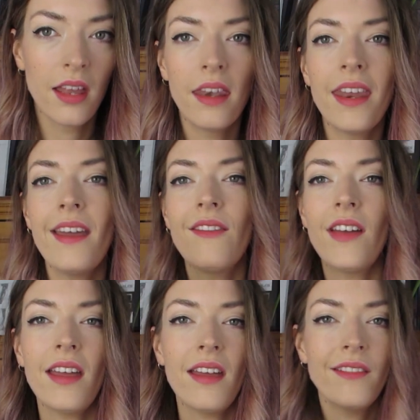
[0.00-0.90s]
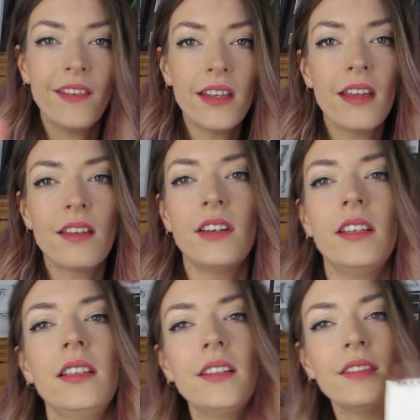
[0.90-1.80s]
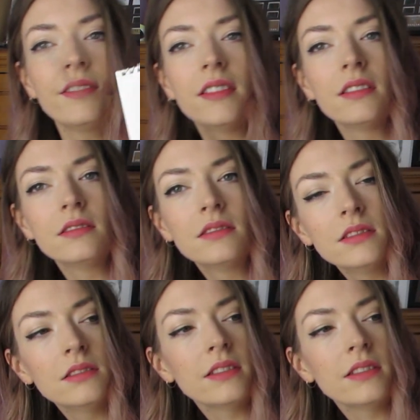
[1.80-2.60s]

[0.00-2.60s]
Never ever have I ever felt. Oh,